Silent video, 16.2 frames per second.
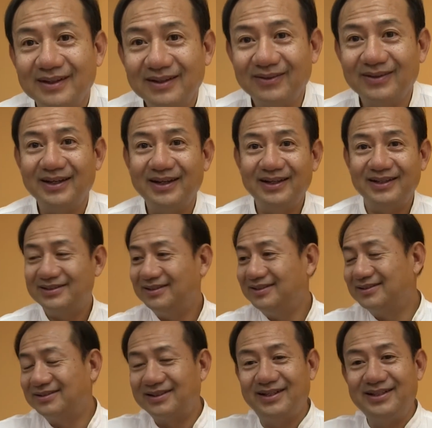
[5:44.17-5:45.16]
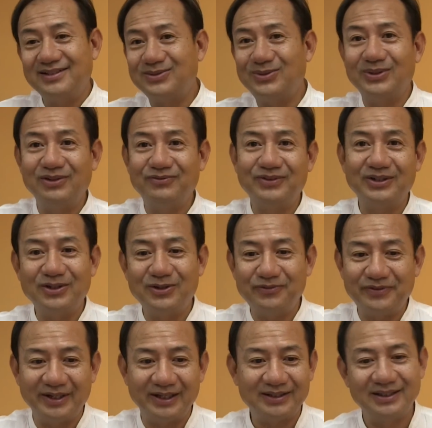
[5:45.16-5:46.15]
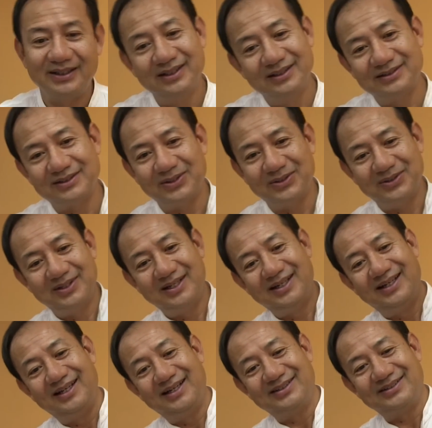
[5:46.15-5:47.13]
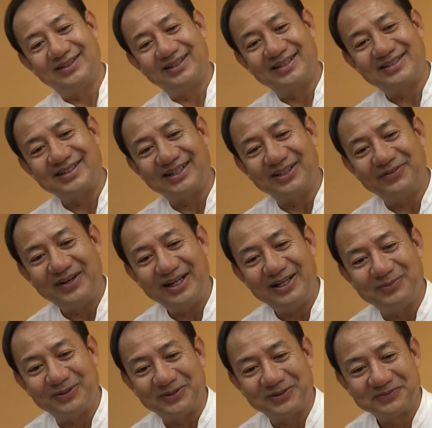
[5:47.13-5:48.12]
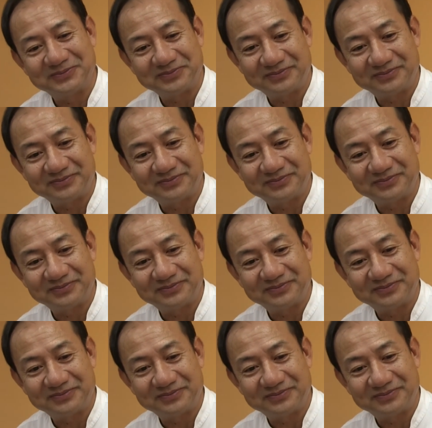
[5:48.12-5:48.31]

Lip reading: Okay, he's looking for a girlfriend. So he's not available.